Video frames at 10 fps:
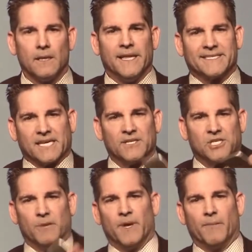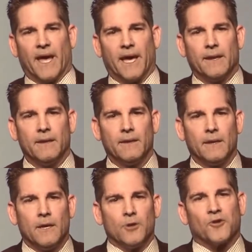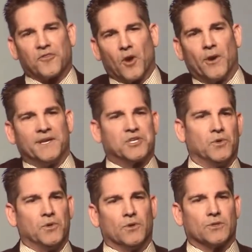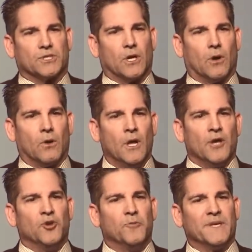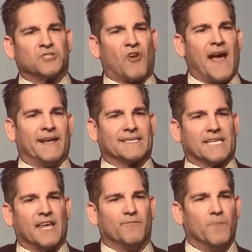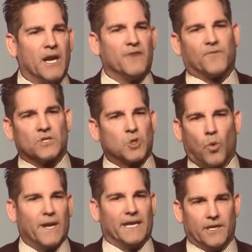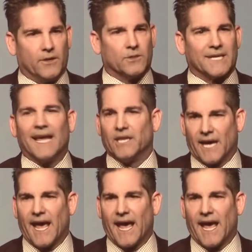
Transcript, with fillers: Listen to me, man. You're 32 years old. You've been trying to save money for 20 years and you